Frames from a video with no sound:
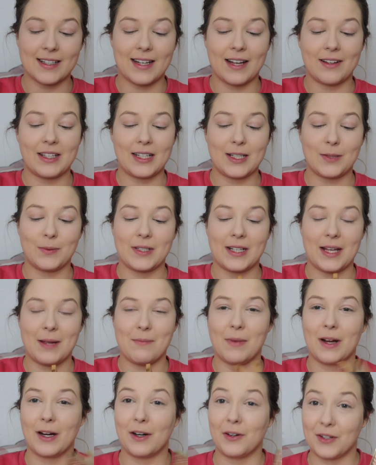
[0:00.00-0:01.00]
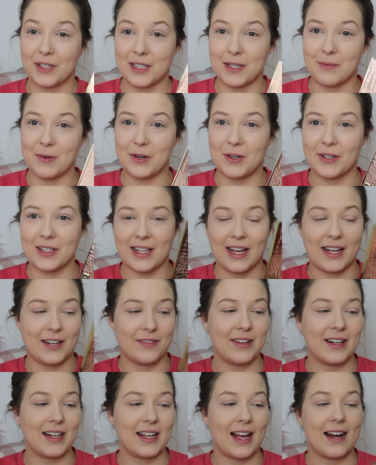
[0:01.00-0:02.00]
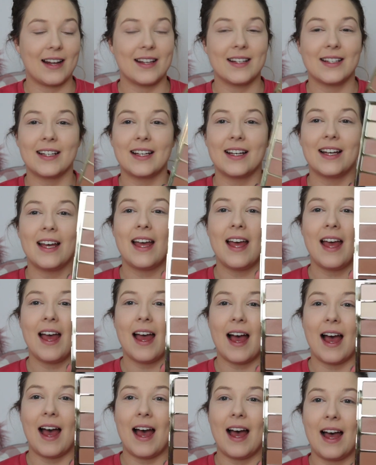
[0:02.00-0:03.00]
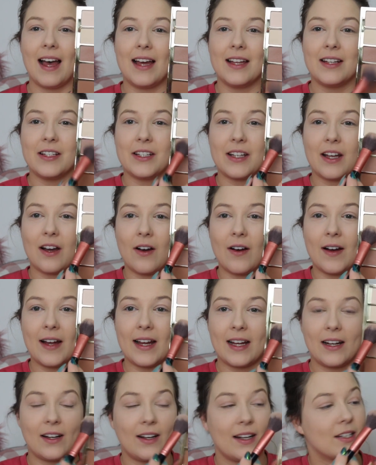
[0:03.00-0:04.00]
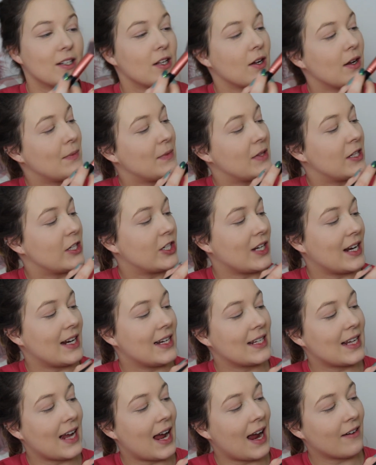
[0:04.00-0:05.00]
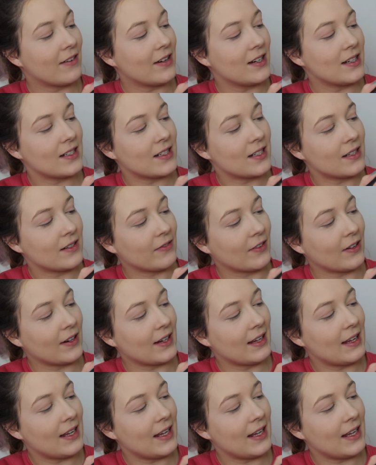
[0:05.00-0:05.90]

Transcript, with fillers: Now this was in my Glossy Box advent calendar, and I like to go in with the shade Carrot right